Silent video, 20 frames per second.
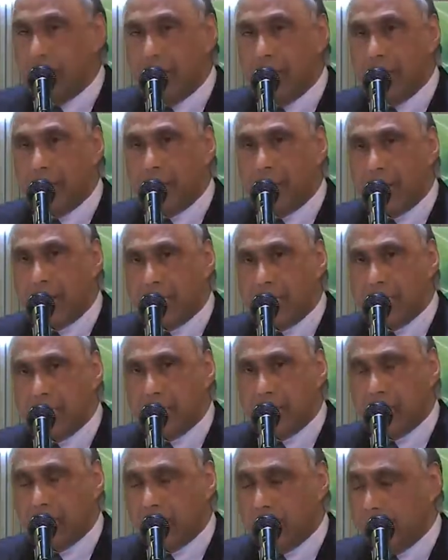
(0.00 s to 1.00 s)
in
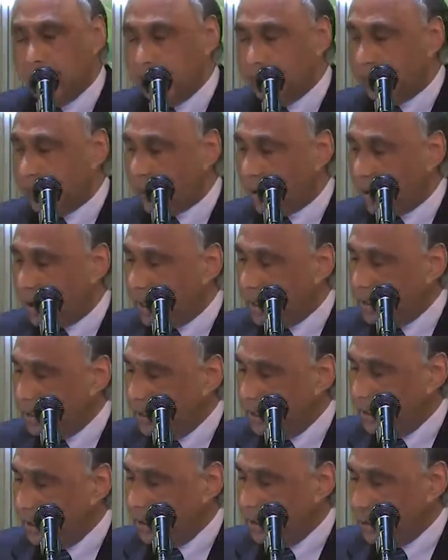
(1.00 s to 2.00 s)
Pakistan and
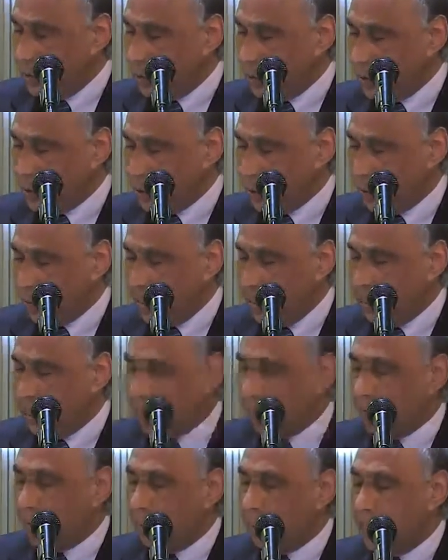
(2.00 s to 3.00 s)
abroad to stories
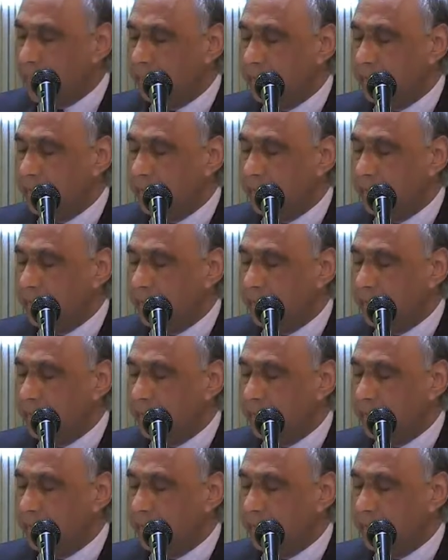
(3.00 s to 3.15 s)
that will be